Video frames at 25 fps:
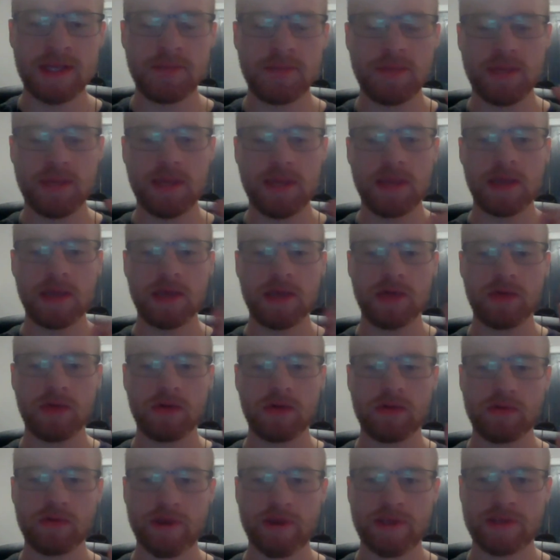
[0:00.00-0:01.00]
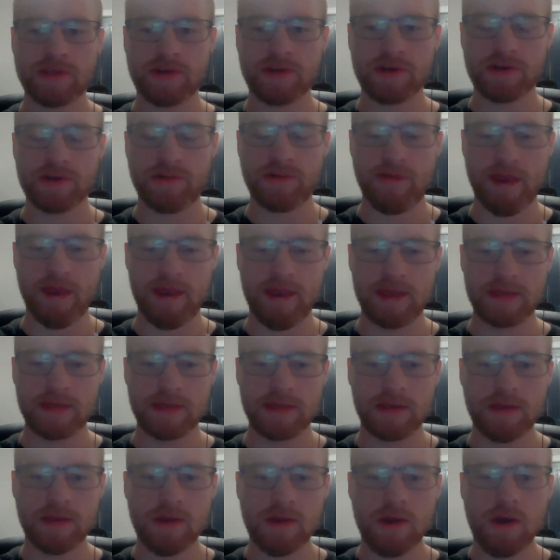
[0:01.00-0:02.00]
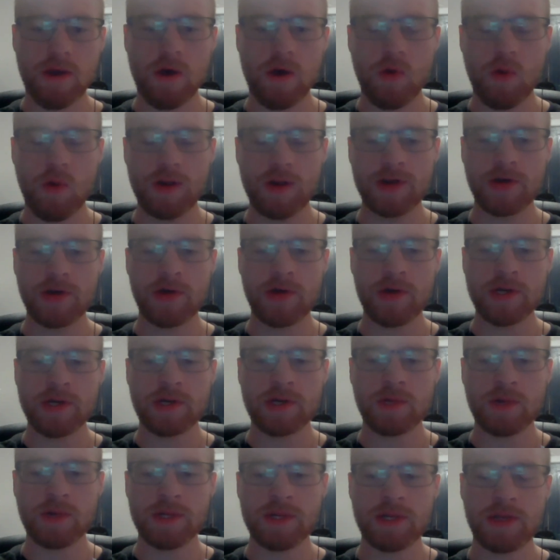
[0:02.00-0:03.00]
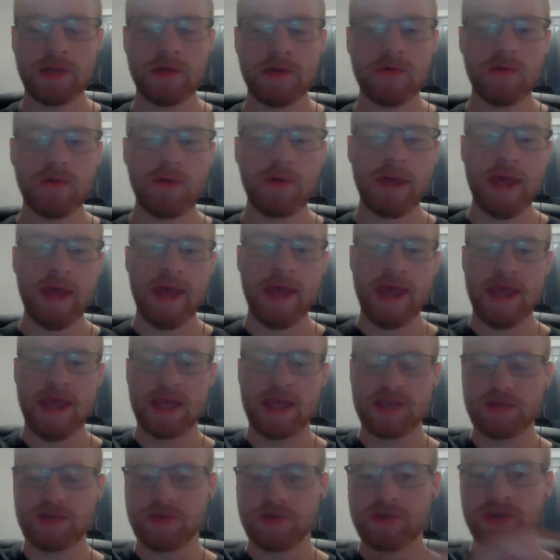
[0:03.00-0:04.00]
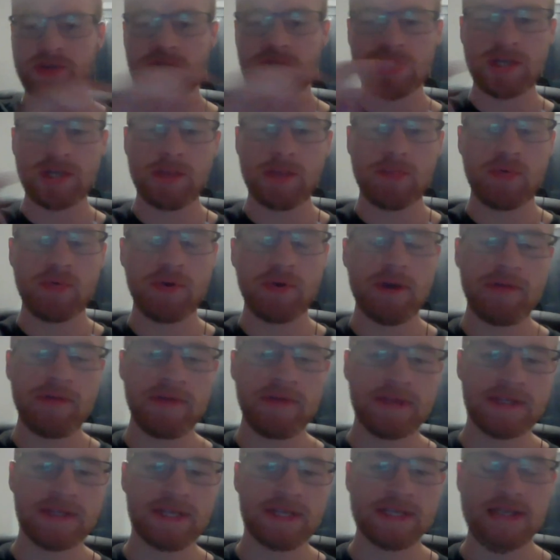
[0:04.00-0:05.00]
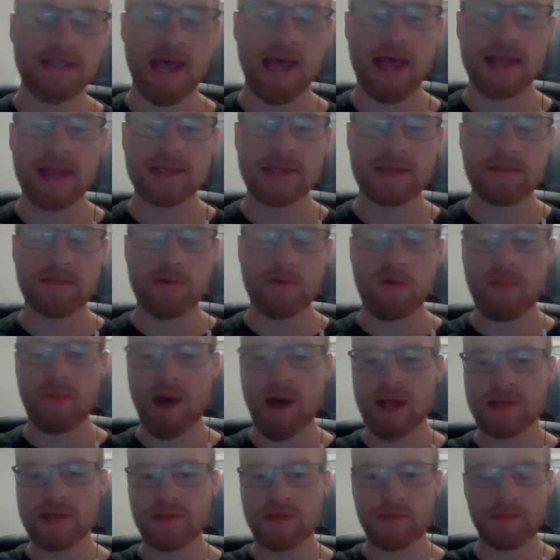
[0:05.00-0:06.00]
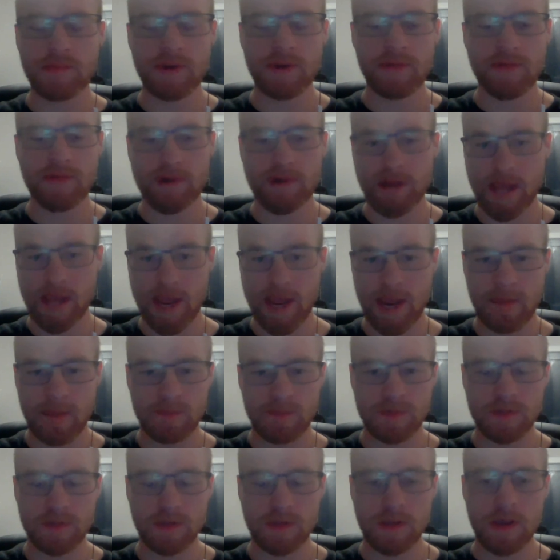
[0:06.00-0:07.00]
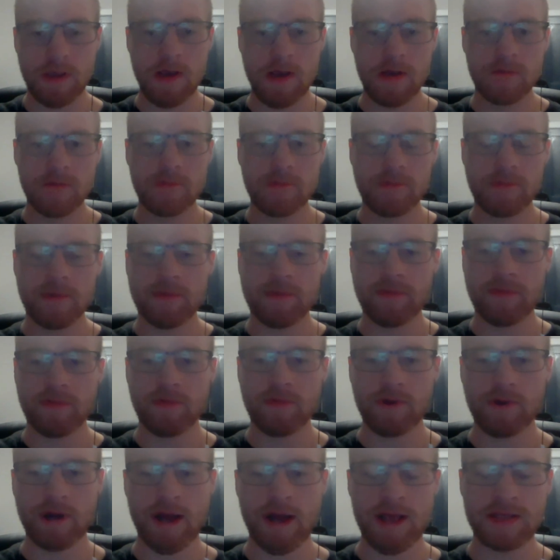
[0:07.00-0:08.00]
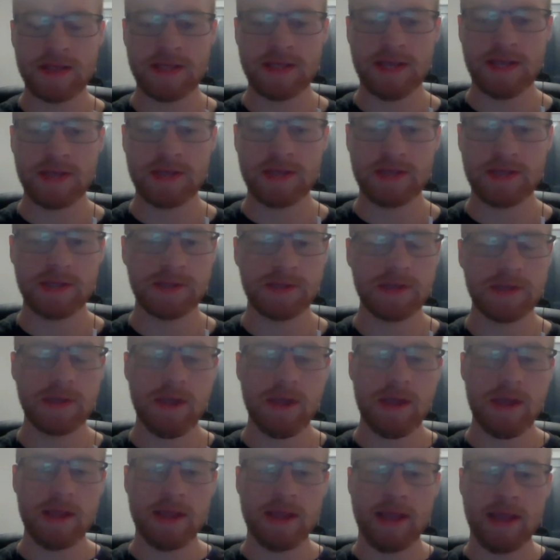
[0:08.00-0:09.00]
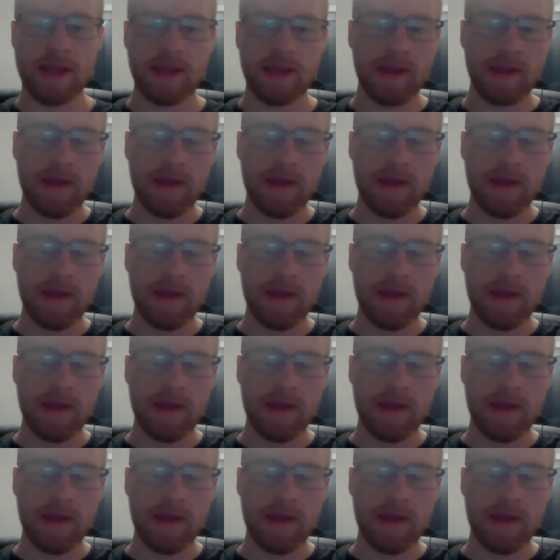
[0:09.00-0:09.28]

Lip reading: be your research phase. What you're going to want to do is you'll search up previous designs of robots from different games, from different organizations, like